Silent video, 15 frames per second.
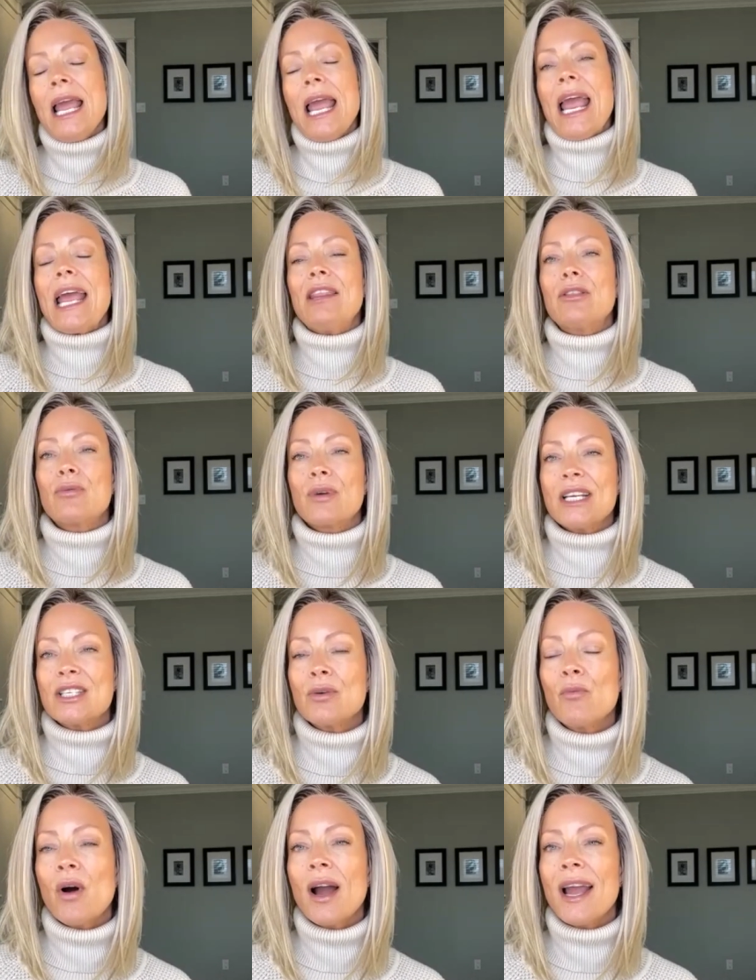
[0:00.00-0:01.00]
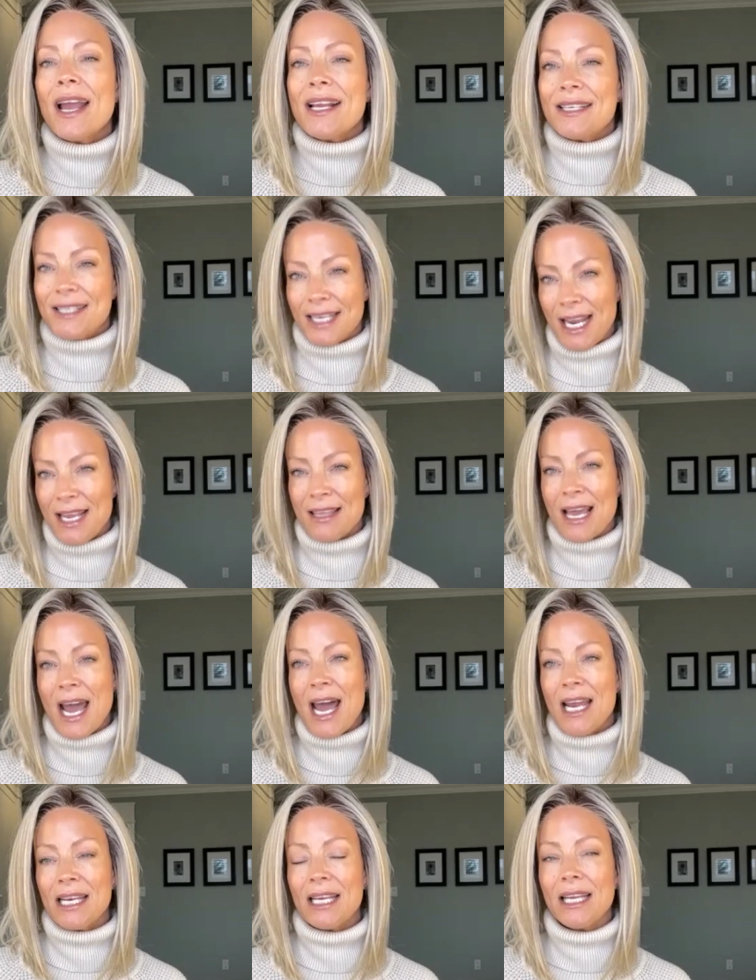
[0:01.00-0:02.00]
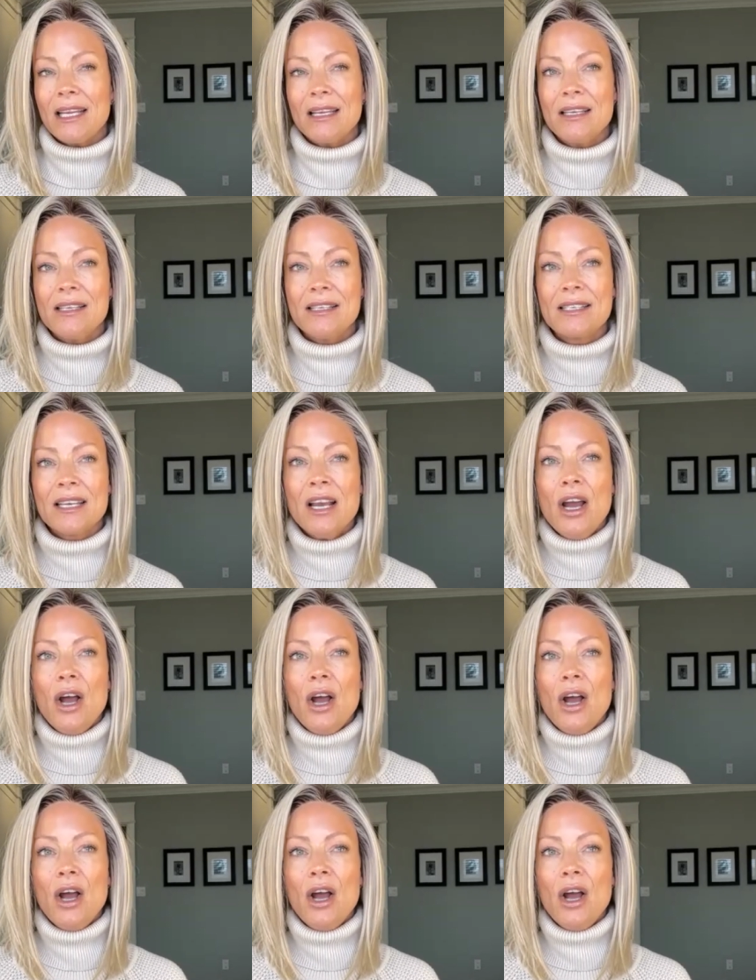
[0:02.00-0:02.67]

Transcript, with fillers: And the reason why I say that is